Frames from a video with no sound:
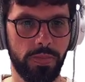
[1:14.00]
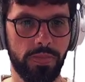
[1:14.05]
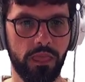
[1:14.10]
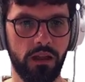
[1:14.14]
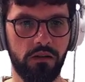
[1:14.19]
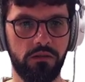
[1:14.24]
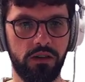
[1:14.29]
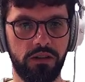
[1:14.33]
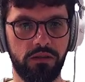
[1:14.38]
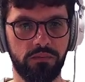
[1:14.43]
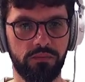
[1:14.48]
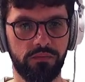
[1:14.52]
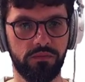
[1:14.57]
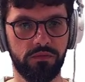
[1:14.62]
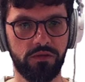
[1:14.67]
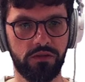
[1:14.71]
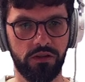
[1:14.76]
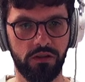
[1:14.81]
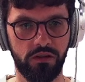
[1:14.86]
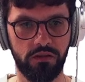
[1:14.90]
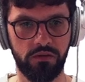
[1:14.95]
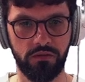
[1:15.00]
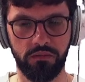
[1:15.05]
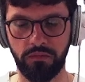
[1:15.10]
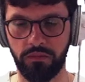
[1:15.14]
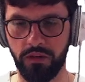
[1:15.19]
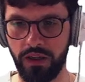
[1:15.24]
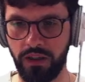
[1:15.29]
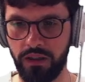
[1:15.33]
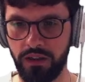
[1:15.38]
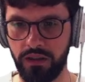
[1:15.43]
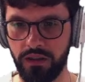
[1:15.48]
All right, so
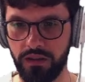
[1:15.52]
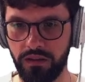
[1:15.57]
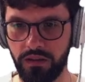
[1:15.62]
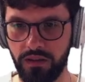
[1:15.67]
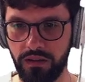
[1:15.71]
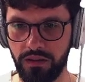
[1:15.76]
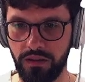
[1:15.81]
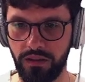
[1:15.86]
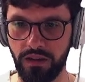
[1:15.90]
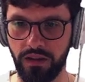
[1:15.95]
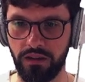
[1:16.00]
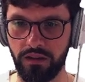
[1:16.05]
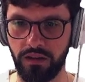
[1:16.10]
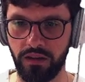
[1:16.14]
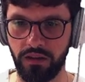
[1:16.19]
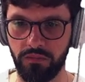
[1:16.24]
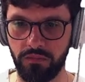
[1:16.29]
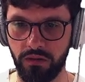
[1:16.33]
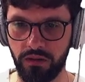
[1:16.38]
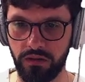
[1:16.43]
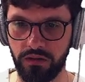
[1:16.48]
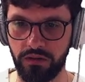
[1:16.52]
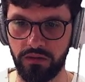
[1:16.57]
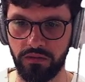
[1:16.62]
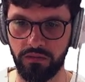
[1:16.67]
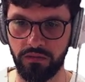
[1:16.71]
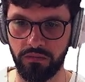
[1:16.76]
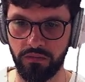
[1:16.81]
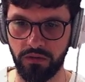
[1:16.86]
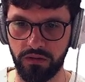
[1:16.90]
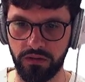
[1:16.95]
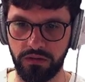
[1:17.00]
why is that? And
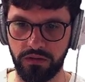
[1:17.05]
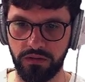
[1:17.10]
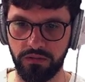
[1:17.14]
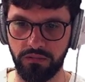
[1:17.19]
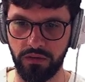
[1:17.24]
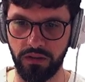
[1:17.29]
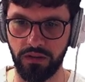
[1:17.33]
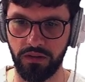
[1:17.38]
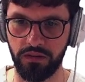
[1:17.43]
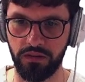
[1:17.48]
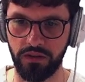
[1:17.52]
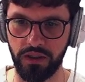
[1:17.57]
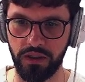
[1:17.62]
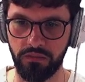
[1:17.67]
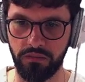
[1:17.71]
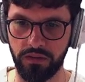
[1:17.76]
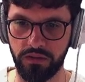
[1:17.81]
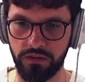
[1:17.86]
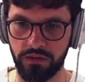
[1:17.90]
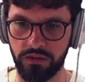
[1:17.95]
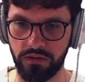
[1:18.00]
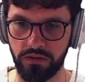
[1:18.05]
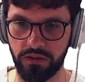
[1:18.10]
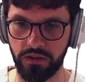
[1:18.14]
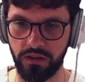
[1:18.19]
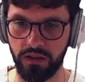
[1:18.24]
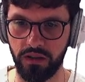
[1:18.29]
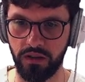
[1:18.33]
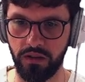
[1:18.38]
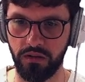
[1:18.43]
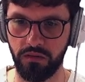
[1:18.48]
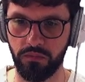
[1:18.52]
what's the deal with this
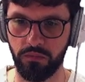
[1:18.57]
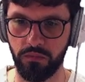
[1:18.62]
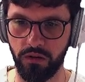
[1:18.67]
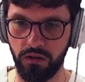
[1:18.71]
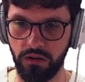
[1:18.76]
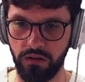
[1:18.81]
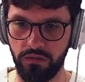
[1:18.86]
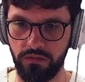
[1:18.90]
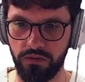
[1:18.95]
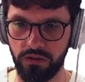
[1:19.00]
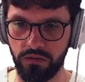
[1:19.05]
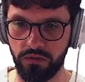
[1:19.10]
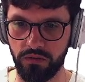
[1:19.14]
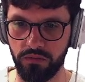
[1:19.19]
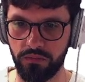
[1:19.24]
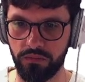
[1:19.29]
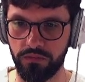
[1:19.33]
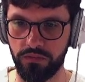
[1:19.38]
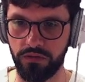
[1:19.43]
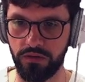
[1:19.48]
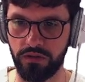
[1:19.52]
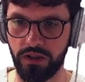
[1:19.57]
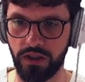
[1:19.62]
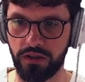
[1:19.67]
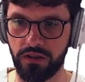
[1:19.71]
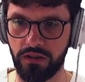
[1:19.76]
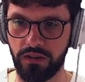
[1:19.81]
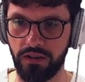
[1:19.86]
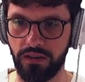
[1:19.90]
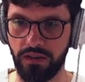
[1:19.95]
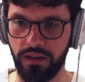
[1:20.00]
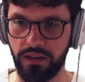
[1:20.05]
model view projection
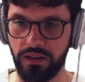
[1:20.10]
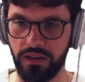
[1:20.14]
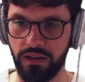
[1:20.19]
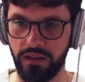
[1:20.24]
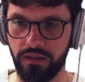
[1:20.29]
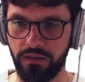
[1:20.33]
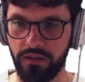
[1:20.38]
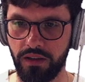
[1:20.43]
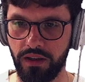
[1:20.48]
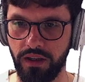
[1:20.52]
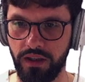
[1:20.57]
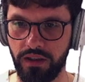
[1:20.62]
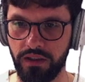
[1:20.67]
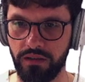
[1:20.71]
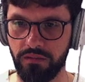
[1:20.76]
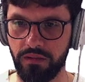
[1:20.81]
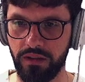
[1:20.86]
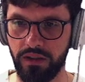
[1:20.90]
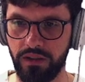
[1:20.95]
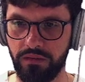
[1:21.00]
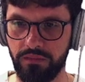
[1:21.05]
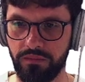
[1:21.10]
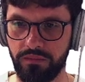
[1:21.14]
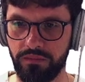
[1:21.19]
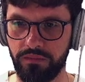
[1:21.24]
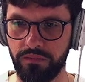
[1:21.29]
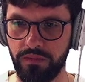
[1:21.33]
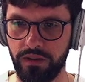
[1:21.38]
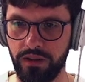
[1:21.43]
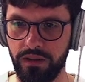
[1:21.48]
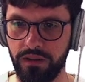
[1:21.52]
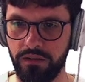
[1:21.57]
thing here anyway,
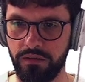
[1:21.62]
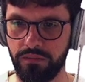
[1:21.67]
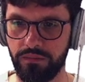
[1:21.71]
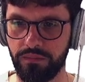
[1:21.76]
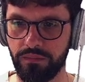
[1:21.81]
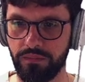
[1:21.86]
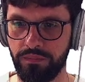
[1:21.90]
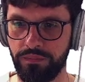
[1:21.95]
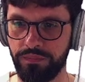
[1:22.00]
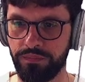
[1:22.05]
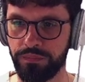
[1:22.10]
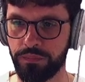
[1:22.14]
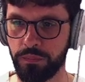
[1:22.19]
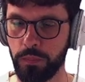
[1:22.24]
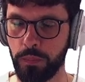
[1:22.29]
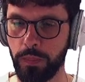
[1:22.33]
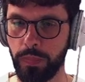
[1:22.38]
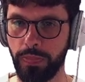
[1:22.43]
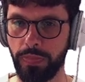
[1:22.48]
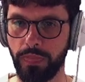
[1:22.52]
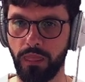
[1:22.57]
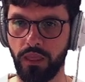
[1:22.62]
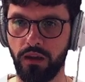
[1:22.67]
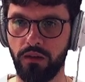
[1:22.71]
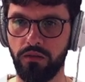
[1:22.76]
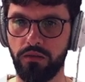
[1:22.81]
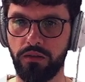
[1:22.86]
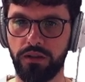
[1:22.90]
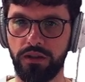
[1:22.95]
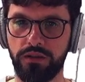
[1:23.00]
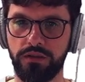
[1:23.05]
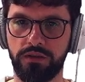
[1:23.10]
right?
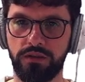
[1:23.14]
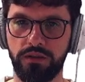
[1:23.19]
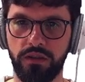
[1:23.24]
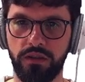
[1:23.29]
Okay, so